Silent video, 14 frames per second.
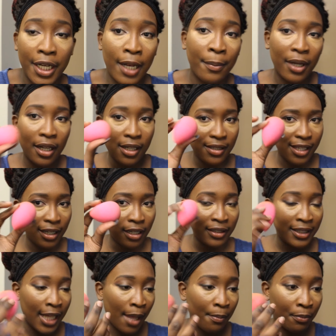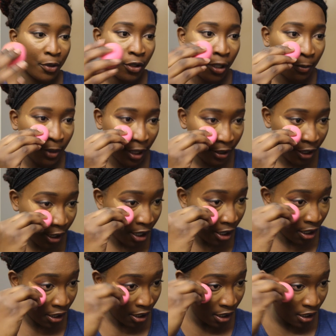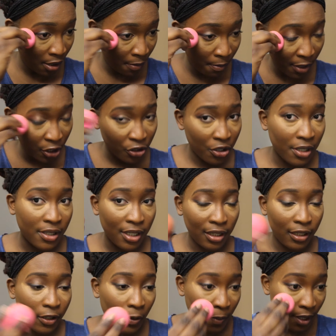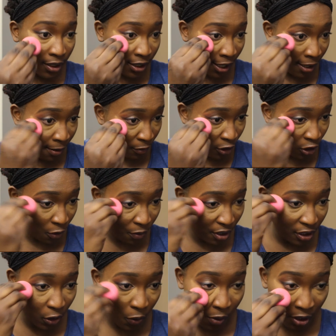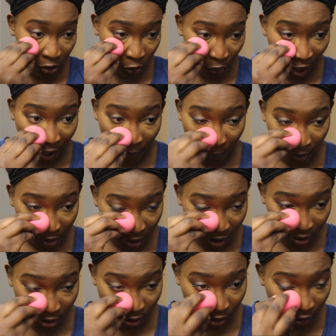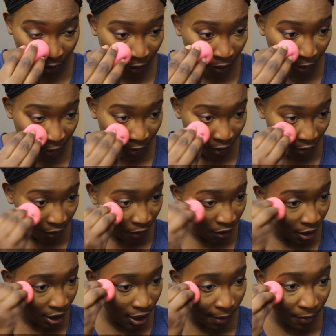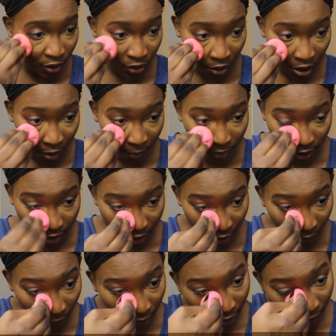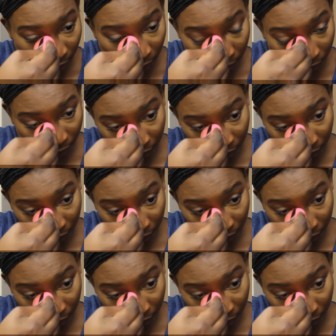then I'm gonna take a damp beauty blender. Make sure it's a little bit damp. You don't want to go in dry with this. And I'm just gonna blend it all out.